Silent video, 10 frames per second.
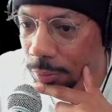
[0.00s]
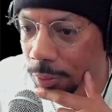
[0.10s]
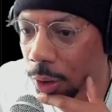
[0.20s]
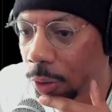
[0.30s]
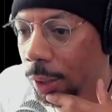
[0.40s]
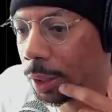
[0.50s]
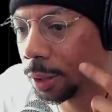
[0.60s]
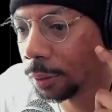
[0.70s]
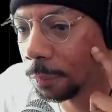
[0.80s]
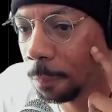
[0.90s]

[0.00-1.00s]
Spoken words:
Oh, right here.